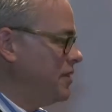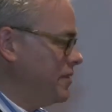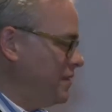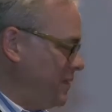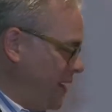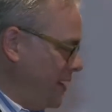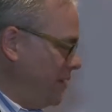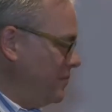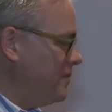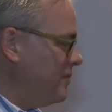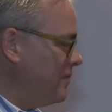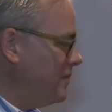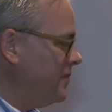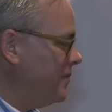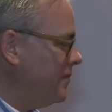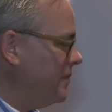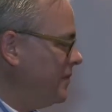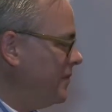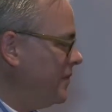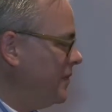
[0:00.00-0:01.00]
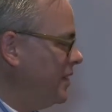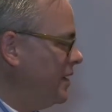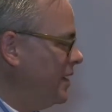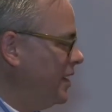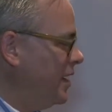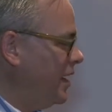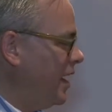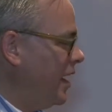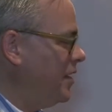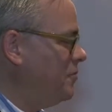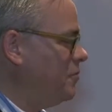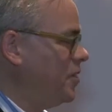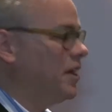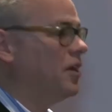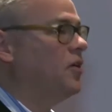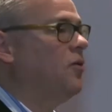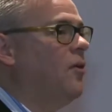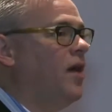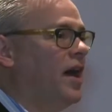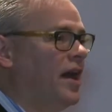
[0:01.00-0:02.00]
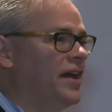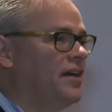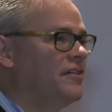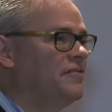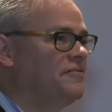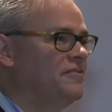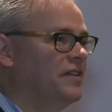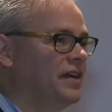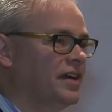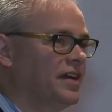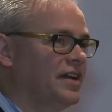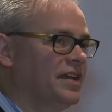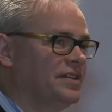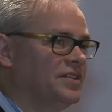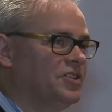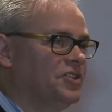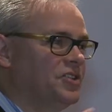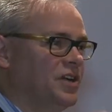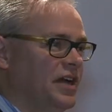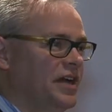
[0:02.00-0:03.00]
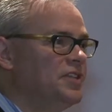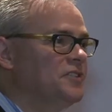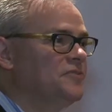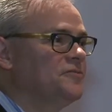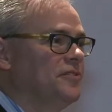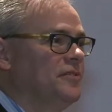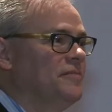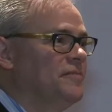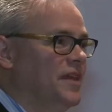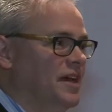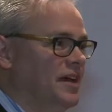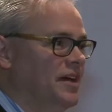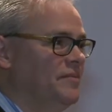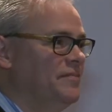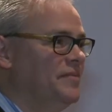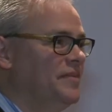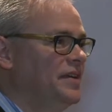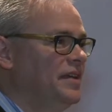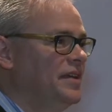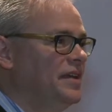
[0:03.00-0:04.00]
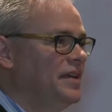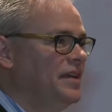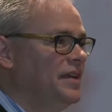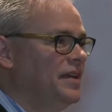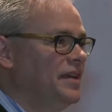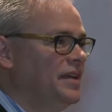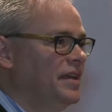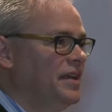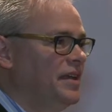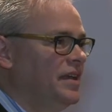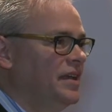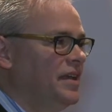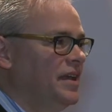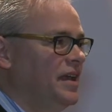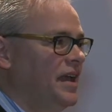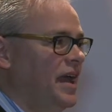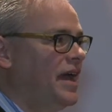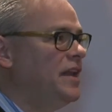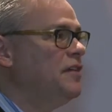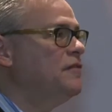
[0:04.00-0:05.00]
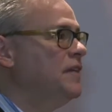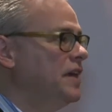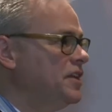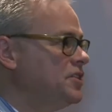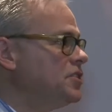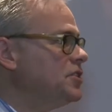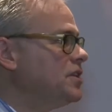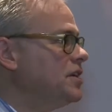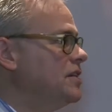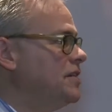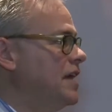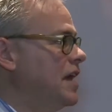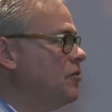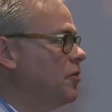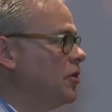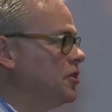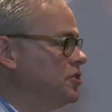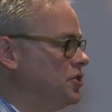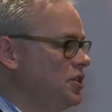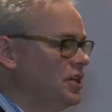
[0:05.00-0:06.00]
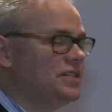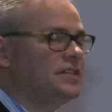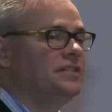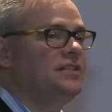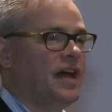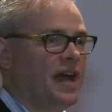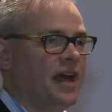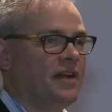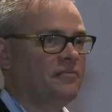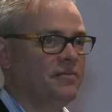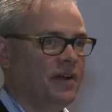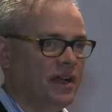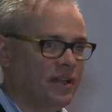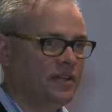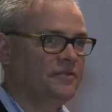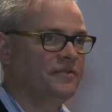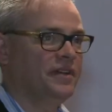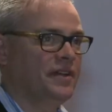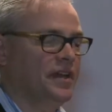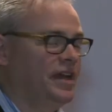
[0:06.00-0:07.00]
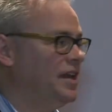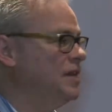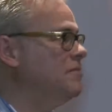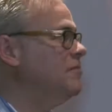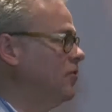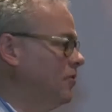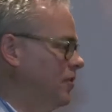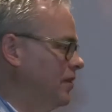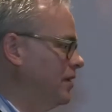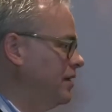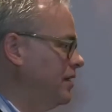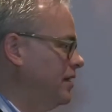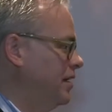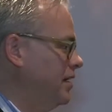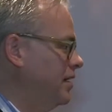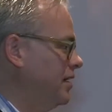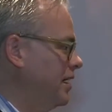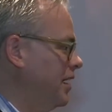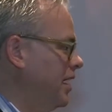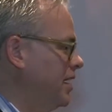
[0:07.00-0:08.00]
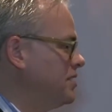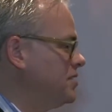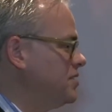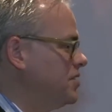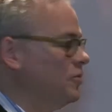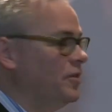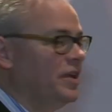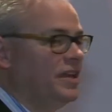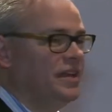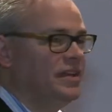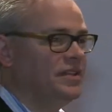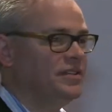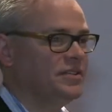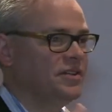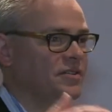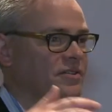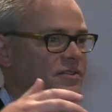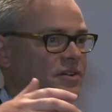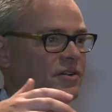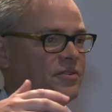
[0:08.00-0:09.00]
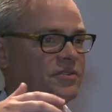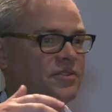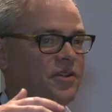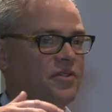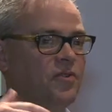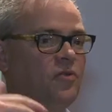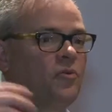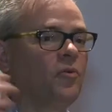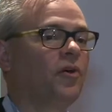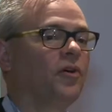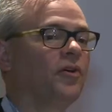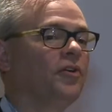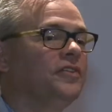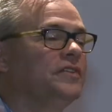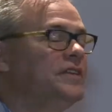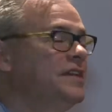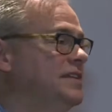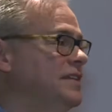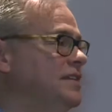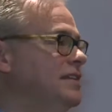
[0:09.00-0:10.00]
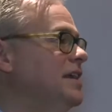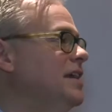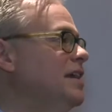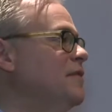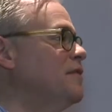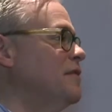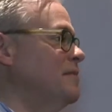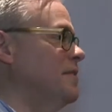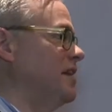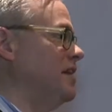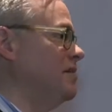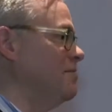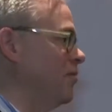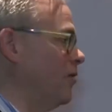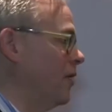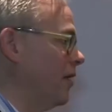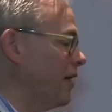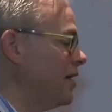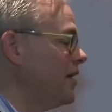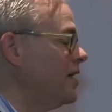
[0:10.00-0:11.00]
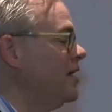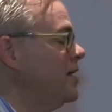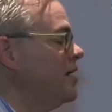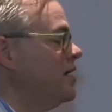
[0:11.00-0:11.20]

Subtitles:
with them and we acquired various traits from them. And eventually, they were just not relevant anymore. And so we did. So the world didn't need them anymore.